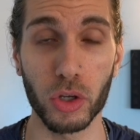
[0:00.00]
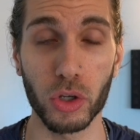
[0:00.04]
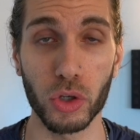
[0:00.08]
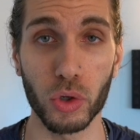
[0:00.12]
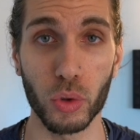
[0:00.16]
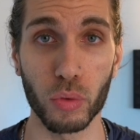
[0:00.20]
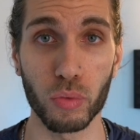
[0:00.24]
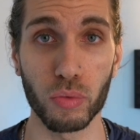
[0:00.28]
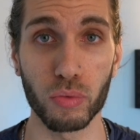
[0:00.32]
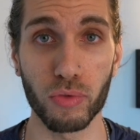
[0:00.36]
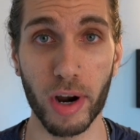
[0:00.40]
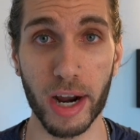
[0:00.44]

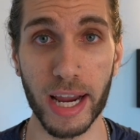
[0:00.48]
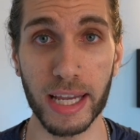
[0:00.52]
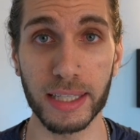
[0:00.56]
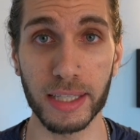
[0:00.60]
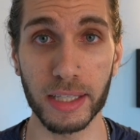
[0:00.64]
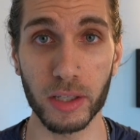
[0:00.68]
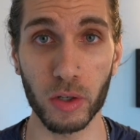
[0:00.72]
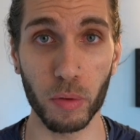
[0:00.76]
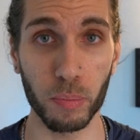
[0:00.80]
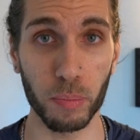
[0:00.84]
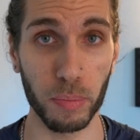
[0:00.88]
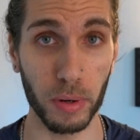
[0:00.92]
You're
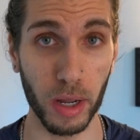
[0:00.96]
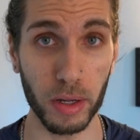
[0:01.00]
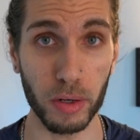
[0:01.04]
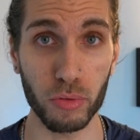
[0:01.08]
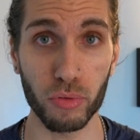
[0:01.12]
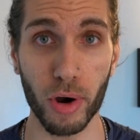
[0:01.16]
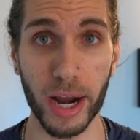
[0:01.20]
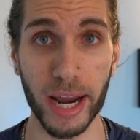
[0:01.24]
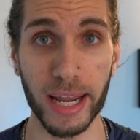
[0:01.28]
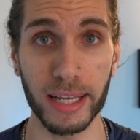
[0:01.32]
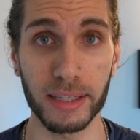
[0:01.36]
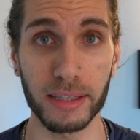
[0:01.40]
raising your
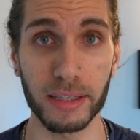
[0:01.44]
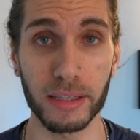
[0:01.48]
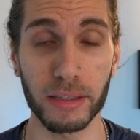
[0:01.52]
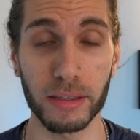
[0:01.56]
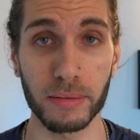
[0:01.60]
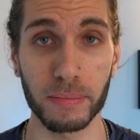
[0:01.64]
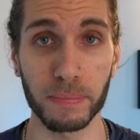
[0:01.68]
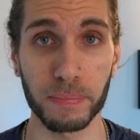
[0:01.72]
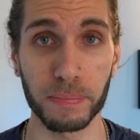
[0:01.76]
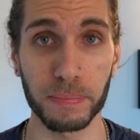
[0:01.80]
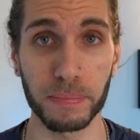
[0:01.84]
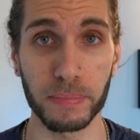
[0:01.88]
blood rate
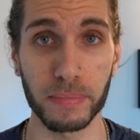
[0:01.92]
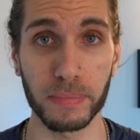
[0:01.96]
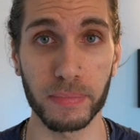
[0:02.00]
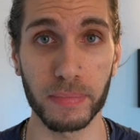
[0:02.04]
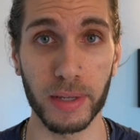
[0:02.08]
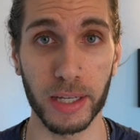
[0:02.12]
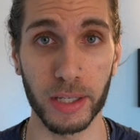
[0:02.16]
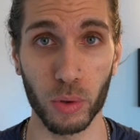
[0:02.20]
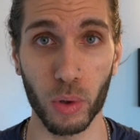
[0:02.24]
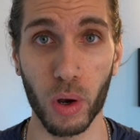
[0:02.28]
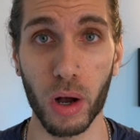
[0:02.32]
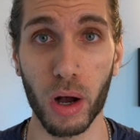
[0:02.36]

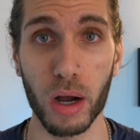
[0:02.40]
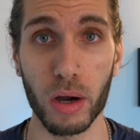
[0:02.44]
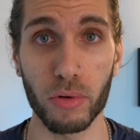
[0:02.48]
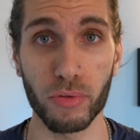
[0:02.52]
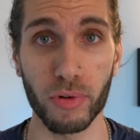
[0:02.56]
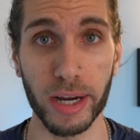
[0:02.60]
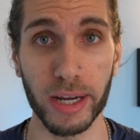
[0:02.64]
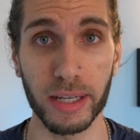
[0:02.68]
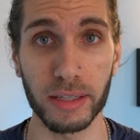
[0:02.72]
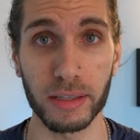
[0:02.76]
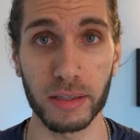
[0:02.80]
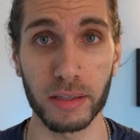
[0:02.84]
and your heart
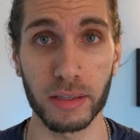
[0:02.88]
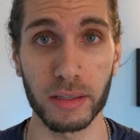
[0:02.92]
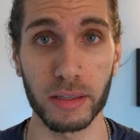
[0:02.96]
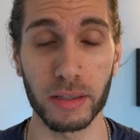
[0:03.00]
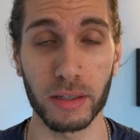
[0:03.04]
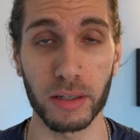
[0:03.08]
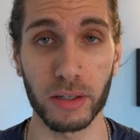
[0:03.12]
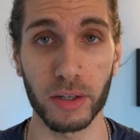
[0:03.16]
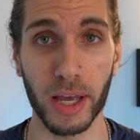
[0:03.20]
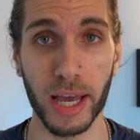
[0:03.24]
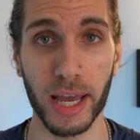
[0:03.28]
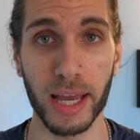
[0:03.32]
rate,
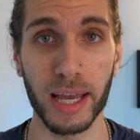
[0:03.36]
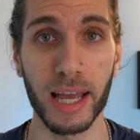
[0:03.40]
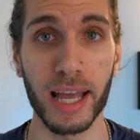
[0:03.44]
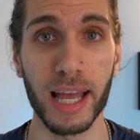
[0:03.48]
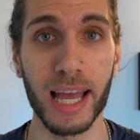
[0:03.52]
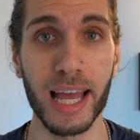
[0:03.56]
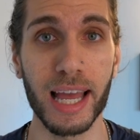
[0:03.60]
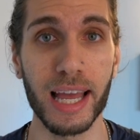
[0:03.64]
okay?